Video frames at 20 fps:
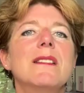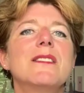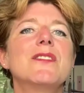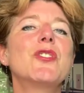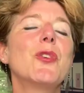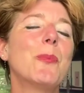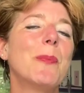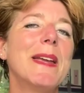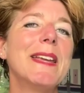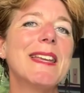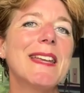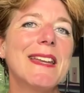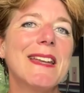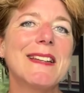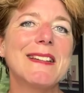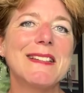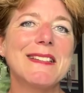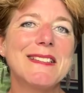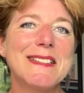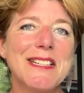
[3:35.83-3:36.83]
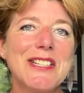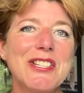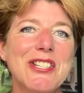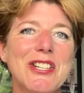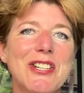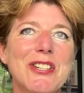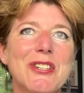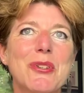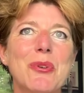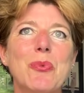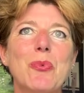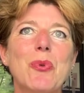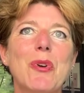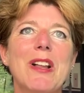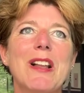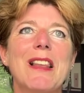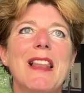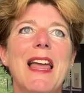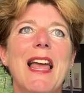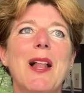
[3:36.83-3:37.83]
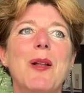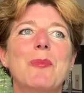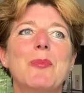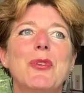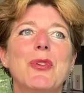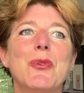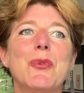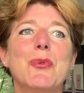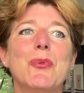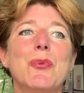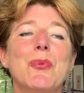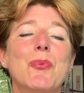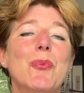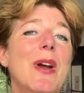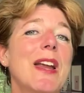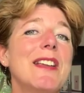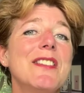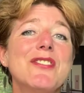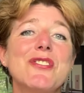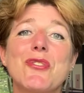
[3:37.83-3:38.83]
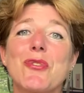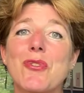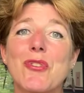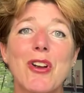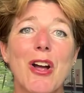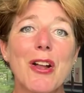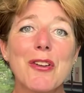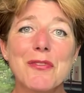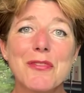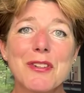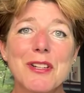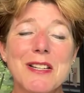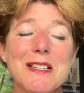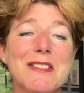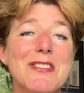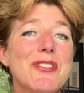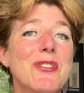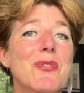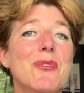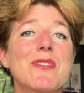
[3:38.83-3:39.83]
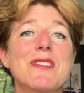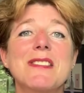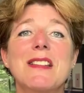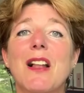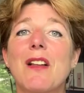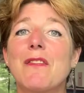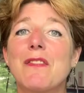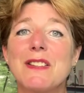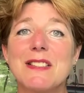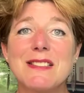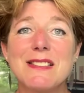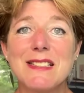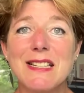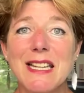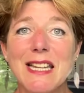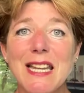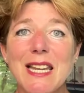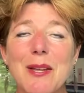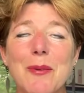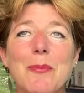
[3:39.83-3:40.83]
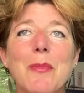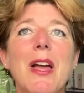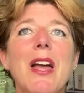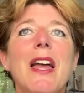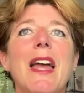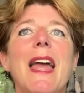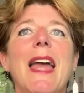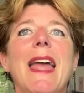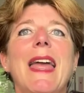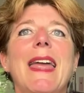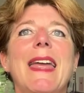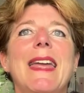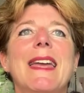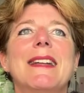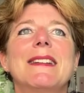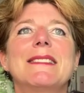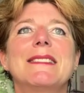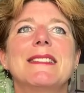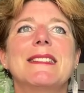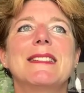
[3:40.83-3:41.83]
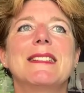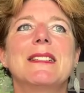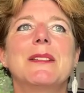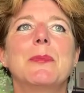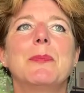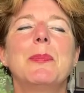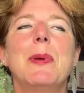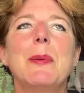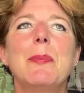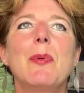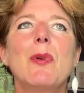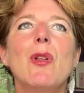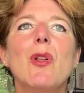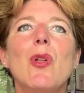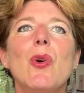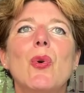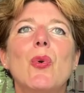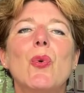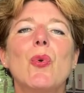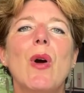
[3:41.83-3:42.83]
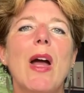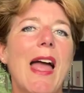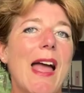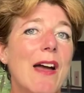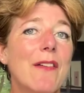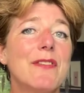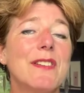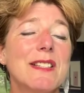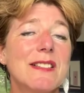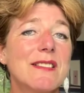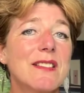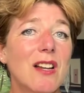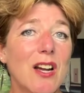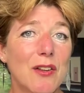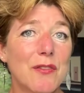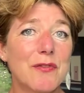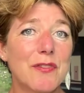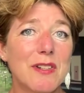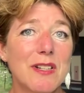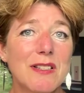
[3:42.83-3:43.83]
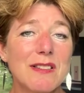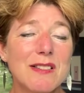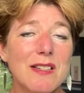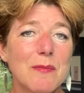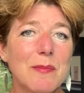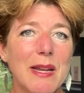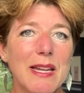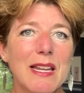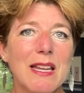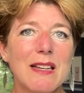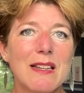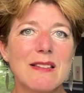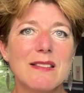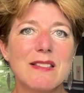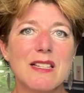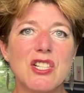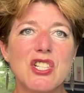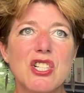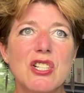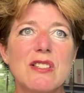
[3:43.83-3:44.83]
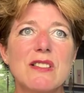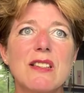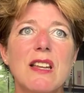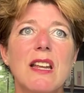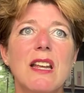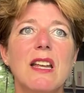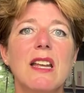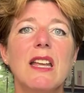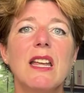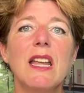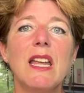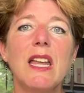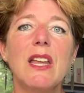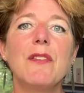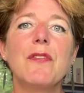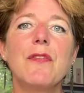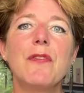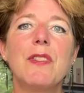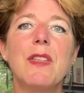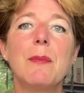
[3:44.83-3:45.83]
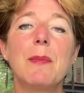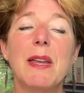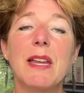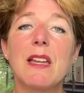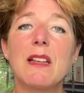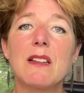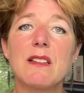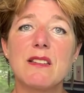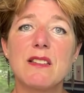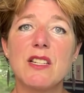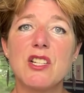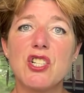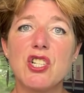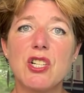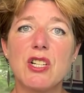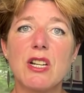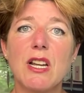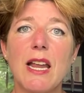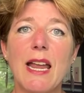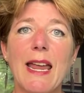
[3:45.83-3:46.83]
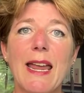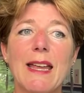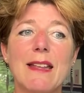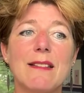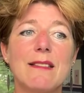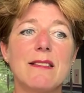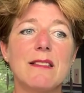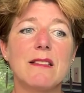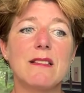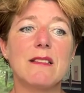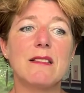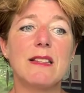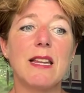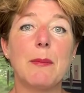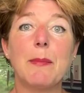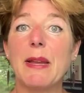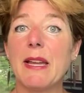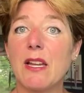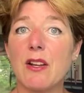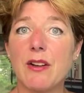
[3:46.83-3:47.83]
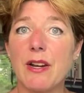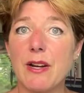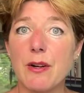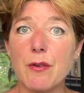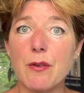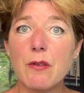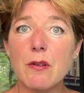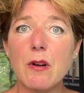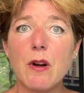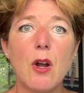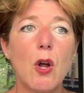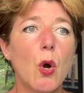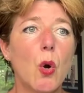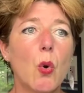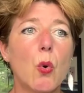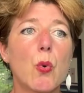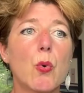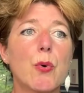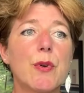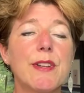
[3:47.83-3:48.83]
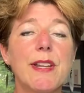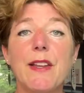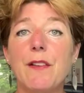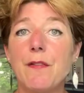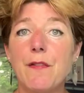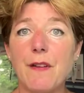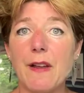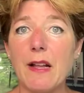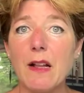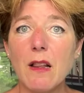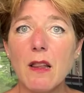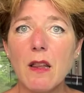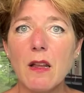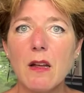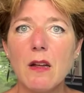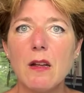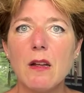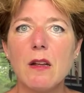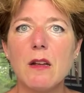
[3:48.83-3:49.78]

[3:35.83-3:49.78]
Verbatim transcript: So making a decision will help you raise your confidence, your self-esteem. And people who have this confidence in making decisions, if they make a decision and they make an error or they fail,